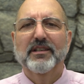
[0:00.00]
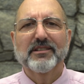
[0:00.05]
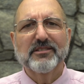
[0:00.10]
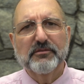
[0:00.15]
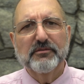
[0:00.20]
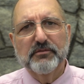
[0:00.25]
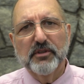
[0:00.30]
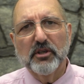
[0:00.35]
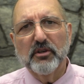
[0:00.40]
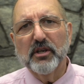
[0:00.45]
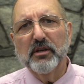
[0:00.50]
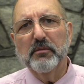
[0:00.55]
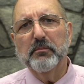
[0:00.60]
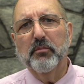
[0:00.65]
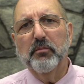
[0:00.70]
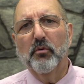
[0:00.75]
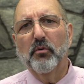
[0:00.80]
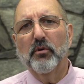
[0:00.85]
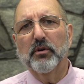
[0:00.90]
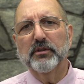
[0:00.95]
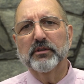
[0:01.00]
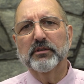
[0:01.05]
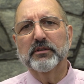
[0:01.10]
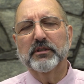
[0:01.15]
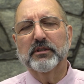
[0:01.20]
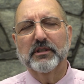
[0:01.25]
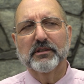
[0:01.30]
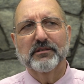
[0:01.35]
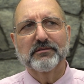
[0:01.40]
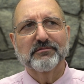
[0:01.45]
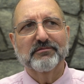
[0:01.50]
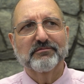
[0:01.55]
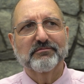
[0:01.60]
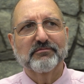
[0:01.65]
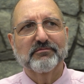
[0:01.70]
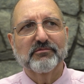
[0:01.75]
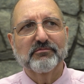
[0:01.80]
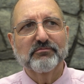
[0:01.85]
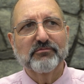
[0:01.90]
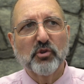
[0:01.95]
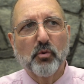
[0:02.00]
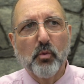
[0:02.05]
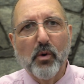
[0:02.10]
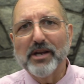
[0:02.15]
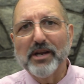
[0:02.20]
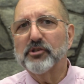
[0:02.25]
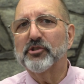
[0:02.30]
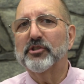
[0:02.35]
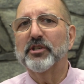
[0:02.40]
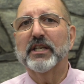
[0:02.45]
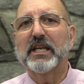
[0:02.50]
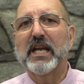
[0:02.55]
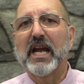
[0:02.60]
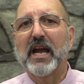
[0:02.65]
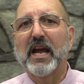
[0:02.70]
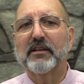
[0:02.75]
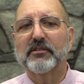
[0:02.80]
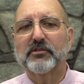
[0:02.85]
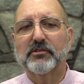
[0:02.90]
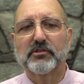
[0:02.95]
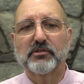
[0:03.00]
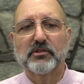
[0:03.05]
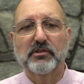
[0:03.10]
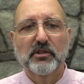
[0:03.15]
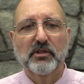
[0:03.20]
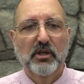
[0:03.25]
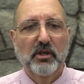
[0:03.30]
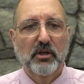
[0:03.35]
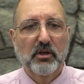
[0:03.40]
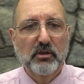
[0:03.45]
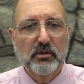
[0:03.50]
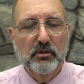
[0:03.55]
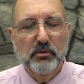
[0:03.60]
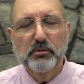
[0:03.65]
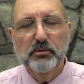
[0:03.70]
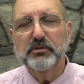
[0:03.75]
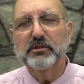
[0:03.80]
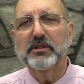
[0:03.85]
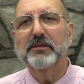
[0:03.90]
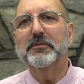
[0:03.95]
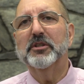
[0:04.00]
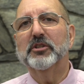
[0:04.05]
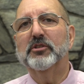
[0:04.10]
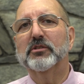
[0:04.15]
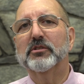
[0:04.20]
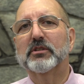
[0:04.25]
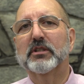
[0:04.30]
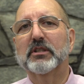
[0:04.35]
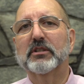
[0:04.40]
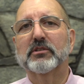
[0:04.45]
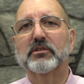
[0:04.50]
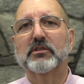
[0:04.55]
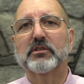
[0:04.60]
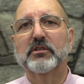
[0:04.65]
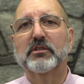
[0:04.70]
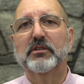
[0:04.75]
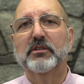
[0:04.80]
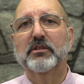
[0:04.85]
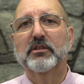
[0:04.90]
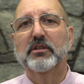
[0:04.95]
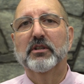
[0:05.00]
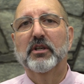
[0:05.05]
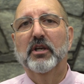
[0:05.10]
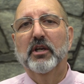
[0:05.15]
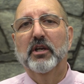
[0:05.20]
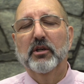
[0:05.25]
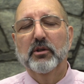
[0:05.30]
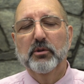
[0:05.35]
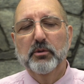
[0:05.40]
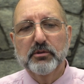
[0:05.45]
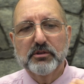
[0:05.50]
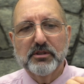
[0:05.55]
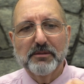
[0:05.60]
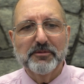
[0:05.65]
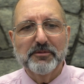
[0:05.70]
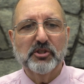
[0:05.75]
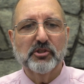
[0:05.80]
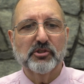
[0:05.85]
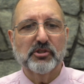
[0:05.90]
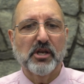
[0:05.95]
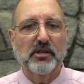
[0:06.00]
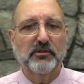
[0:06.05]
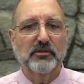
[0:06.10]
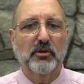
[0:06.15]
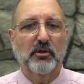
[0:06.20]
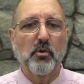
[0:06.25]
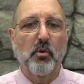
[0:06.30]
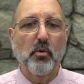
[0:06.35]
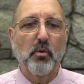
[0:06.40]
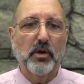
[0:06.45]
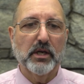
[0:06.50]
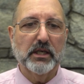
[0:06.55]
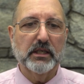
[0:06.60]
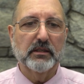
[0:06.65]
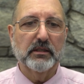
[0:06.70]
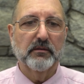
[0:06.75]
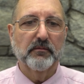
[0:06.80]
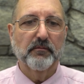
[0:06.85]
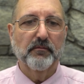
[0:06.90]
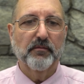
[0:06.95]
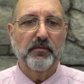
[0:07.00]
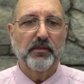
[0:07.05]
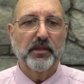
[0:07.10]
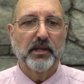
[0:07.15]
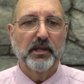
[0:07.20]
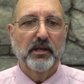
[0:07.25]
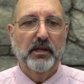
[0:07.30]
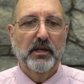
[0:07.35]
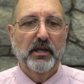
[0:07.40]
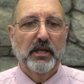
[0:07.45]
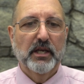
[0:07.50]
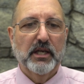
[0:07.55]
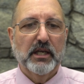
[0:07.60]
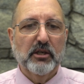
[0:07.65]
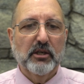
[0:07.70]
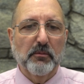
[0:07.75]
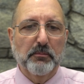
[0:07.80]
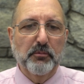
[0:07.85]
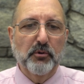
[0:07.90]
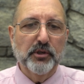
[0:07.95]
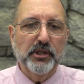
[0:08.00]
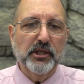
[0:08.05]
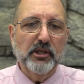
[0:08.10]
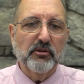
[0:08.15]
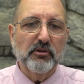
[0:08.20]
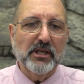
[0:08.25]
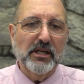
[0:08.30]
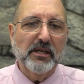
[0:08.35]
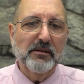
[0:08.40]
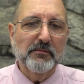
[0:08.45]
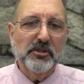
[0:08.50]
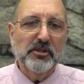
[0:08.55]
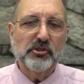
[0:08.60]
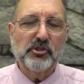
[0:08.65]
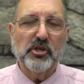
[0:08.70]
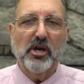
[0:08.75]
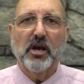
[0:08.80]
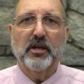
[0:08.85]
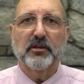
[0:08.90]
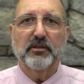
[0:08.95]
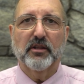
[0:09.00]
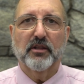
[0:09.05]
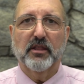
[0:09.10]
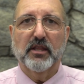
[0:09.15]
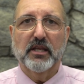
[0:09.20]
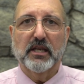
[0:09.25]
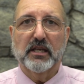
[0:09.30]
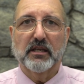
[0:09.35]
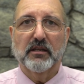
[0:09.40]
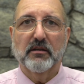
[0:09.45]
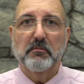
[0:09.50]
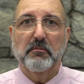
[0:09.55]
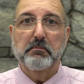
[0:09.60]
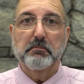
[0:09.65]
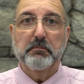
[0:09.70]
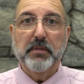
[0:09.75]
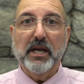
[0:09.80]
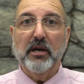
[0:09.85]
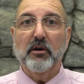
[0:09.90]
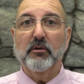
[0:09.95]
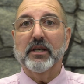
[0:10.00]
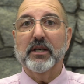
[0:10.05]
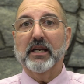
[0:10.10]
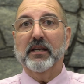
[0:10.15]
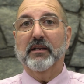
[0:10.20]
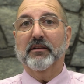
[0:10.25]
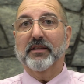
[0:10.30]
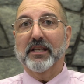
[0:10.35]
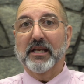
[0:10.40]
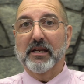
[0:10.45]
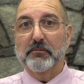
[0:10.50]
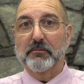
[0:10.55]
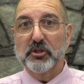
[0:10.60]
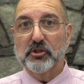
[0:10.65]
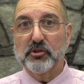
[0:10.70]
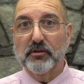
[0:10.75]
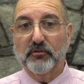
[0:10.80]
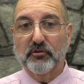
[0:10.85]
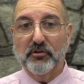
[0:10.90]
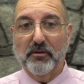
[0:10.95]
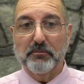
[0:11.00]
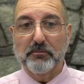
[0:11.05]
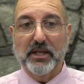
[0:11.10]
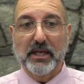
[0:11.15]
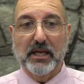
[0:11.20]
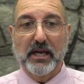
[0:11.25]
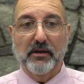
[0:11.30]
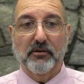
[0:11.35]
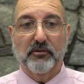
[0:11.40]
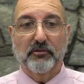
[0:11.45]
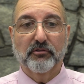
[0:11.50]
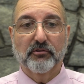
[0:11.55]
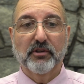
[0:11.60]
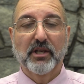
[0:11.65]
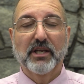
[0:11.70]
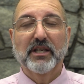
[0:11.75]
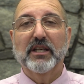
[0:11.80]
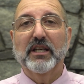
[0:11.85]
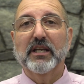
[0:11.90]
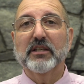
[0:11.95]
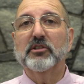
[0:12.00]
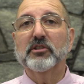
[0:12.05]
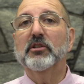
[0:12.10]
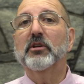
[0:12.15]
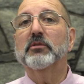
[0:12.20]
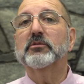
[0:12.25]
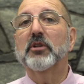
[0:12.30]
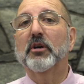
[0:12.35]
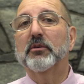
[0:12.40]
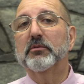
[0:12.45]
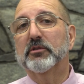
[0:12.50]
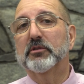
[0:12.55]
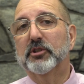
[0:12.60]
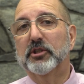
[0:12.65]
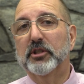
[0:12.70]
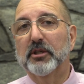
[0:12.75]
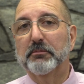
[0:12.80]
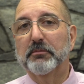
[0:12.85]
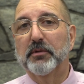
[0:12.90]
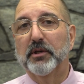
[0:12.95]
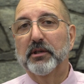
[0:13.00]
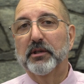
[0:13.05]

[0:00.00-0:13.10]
It's a very important question he asks. Whose image is this? Whose image is on the coin? You know, putting your image on a thing, bearing the image of something else, it denotes ownership.